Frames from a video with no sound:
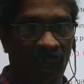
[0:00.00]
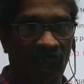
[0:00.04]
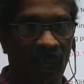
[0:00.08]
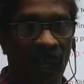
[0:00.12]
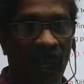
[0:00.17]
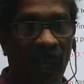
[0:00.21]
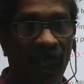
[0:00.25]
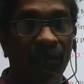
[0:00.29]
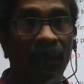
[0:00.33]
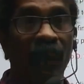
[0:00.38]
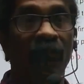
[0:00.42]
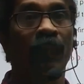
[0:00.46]

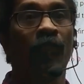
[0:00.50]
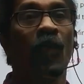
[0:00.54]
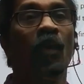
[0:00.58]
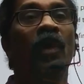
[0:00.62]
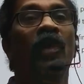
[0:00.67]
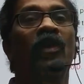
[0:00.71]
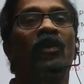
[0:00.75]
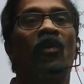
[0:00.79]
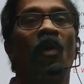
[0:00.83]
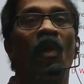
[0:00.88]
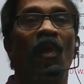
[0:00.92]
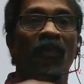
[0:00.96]
and
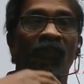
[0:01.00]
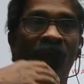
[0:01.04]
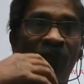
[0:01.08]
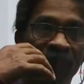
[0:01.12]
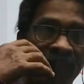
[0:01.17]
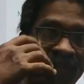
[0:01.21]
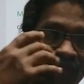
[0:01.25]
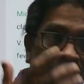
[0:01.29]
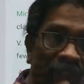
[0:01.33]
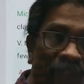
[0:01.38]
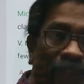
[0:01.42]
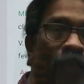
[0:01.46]
more
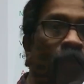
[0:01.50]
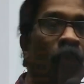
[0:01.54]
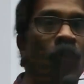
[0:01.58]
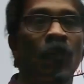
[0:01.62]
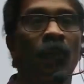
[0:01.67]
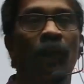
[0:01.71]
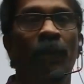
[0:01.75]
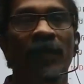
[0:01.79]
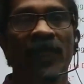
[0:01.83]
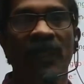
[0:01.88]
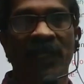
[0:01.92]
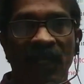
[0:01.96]
confident
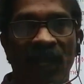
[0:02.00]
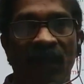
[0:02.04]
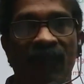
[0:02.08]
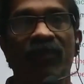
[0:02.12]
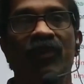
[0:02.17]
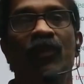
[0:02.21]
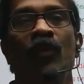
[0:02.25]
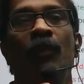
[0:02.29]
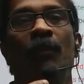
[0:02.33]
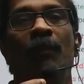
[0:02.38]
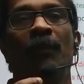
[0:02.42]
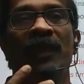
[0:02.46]
enough
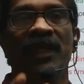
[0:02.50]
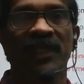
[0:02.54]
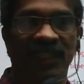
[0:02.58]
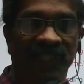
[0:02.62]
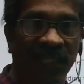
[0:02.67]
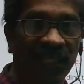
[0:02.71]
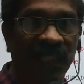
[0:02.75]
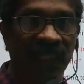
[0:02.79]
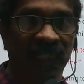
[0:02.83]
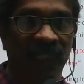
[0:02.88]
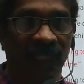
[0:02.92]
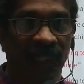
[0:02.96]
to
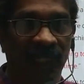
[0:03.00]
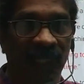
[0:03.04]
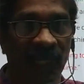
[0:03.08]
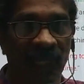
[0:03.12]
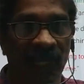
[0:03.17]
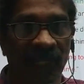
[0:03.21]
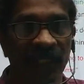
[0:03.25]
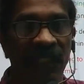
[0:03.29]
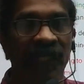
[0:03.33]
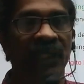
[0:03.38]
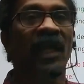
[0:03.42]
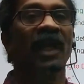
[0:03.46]
present
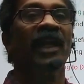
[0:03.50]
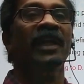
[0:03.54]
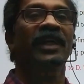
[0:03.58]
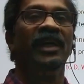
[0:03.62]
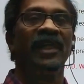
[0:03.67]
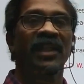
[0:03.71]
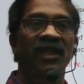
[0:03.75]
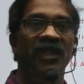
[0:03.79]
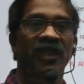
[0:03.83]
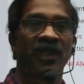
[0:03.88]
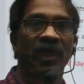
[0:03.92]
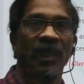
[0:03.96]
the
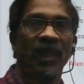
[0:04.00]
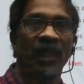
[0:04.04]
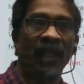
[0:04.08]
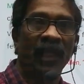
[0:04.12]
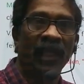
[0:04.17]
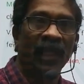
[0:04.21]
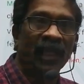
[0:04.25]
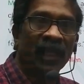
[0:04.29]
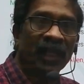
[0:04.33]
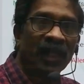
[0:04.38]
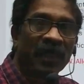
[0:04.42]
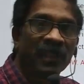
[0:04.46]
content
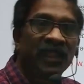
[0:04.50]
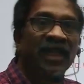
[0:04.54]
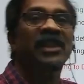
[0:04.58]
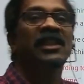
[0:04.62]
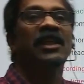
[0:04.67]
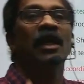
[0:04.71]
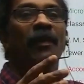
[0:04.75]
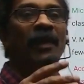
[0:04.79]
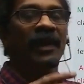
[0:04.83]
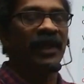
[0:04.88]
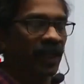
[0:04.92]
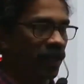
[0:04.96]
in a
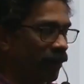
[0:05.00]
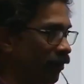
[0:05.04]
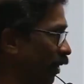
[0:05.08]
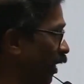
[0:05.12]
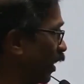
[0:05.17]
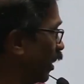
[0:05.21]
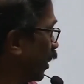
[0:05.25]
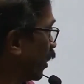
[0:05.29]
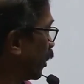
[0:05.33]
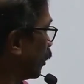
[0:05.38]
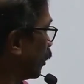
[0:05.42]
systematic manner.